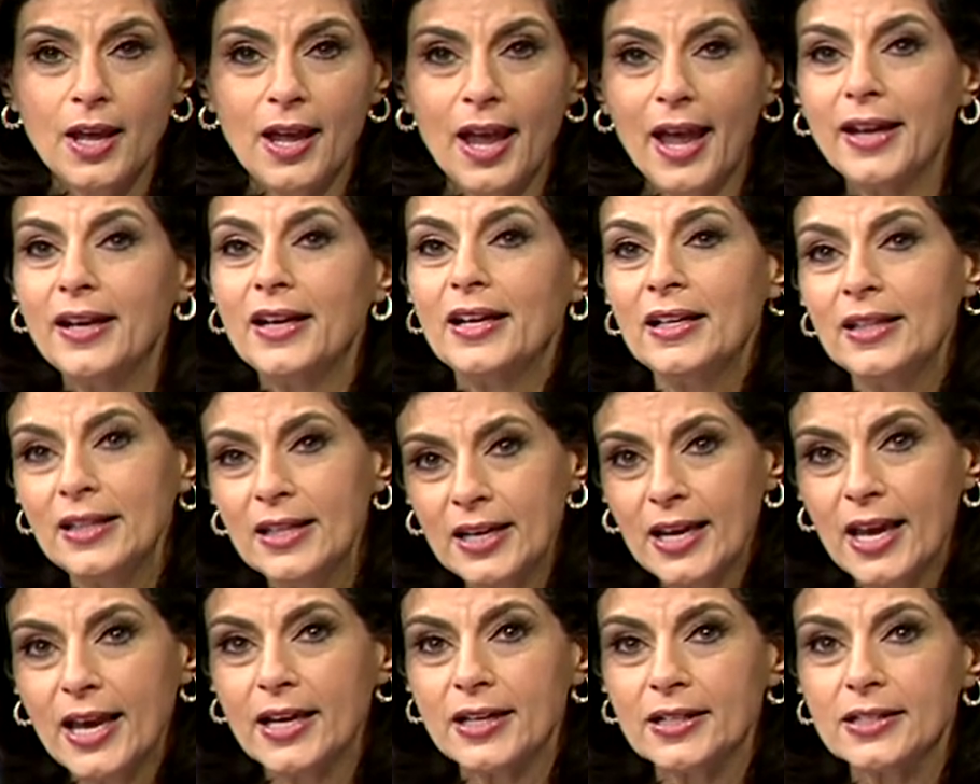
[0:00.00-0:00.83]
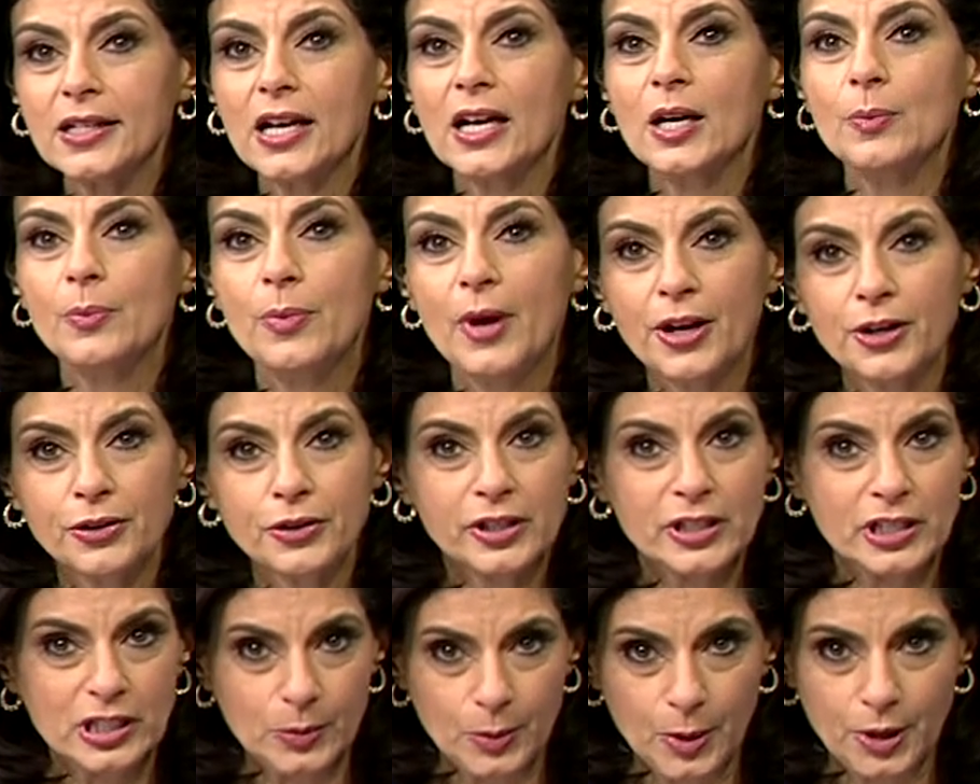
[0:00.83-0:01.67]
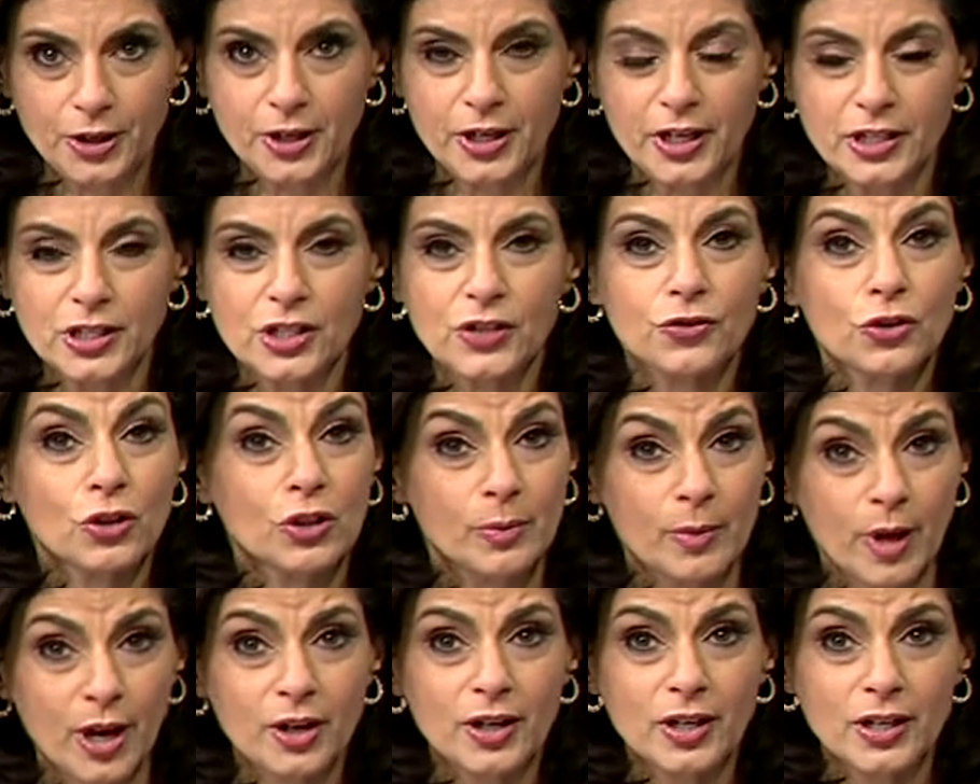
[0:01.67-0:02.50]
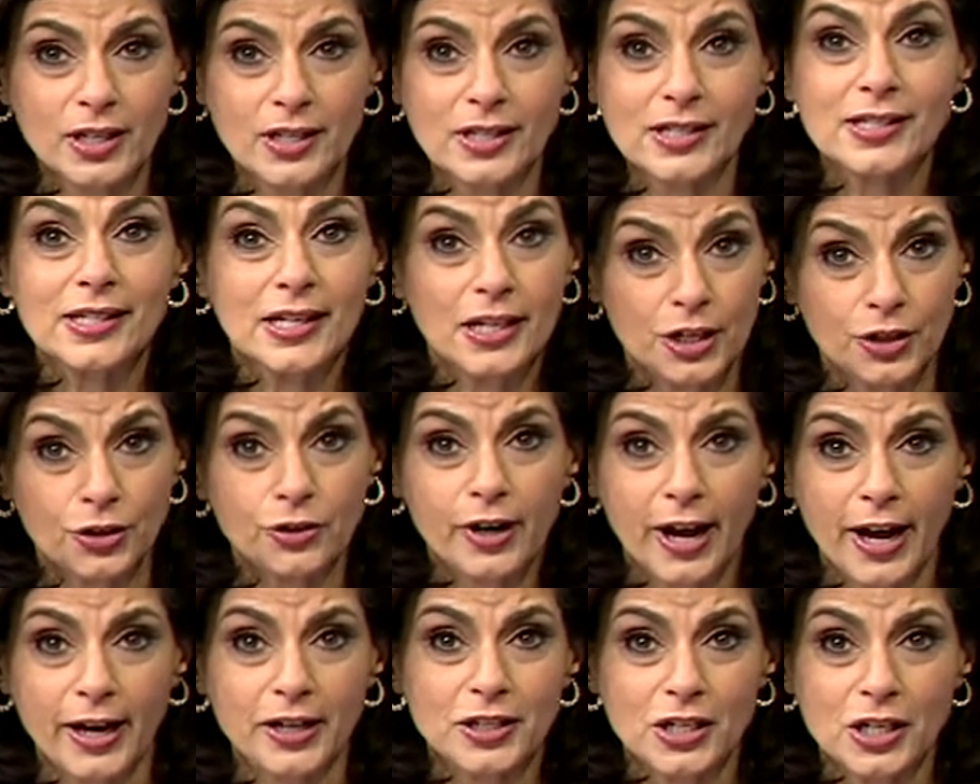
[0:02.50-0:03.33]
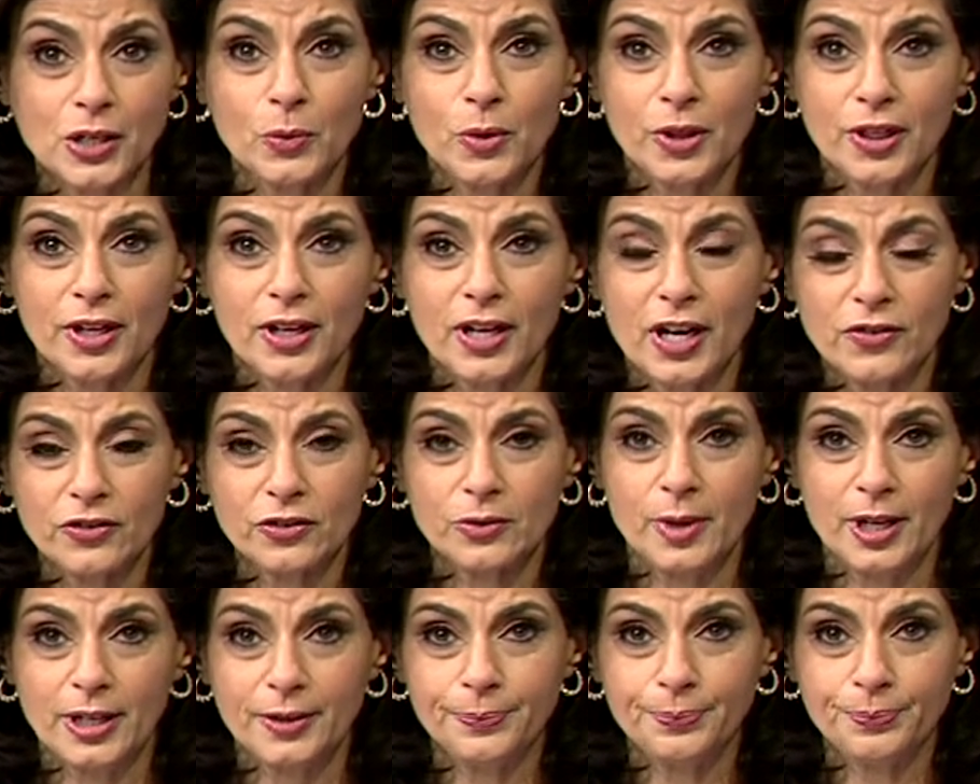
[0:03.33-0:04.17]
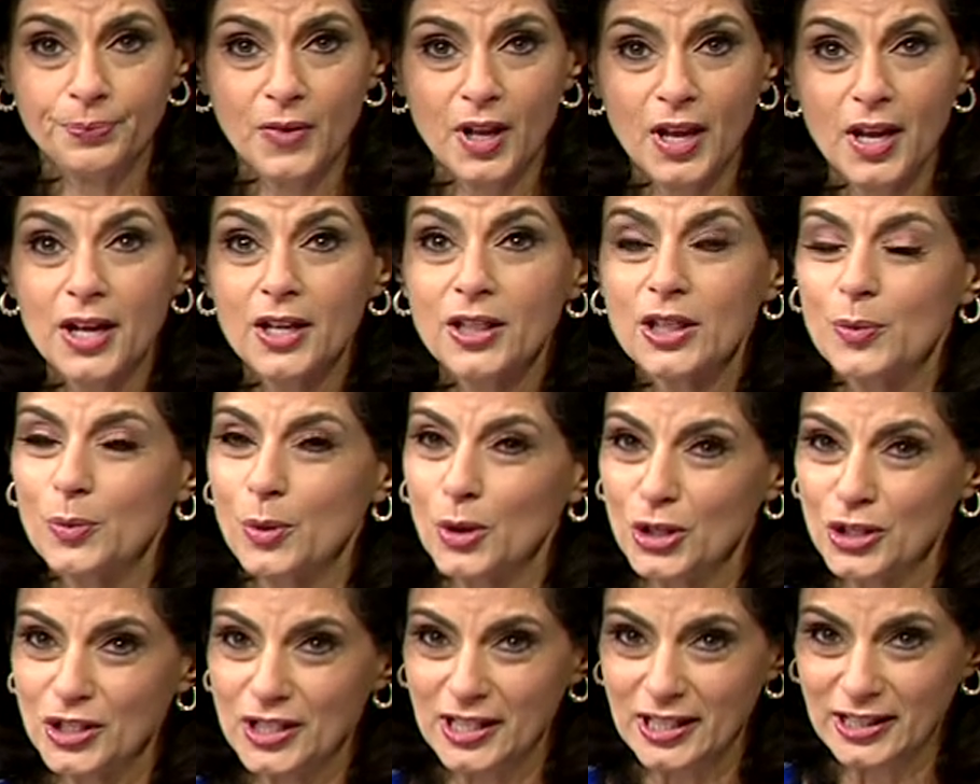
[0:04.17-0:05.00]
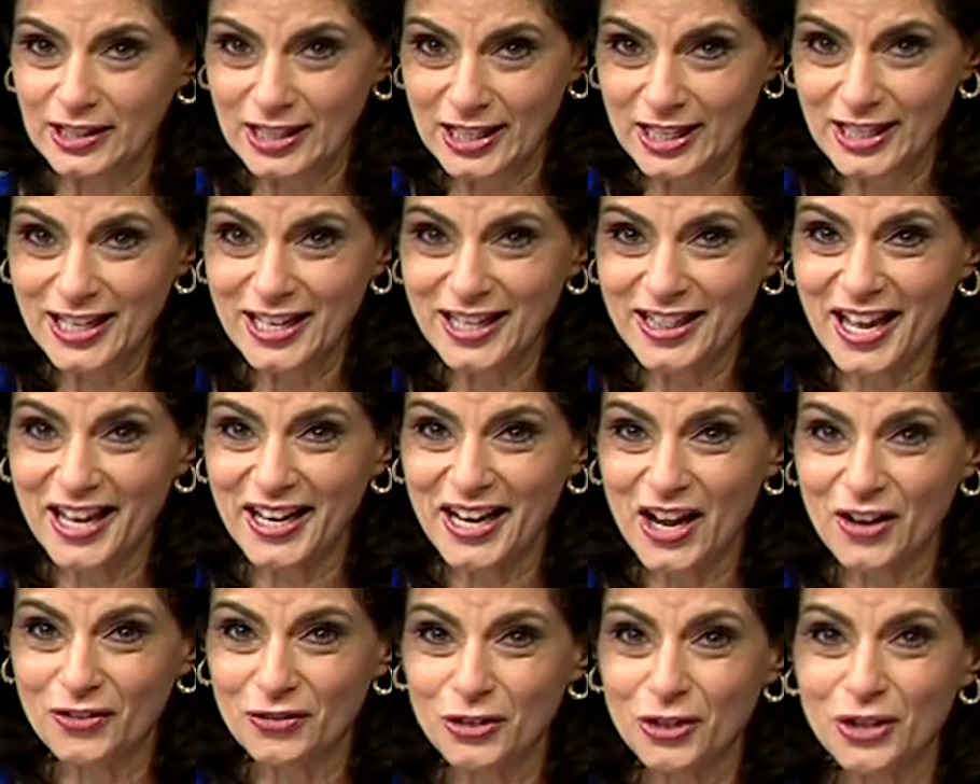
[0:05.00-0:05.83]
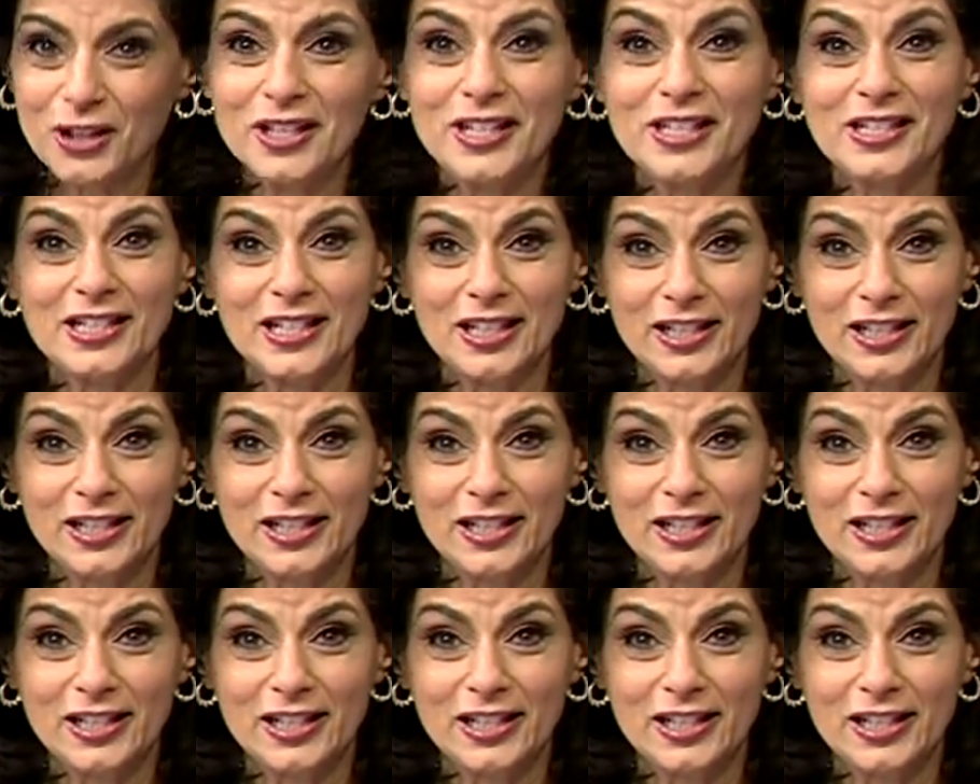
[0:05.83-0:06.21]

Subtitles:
and in the end, a better experience for Americans interacting with the government. The person leading that effort is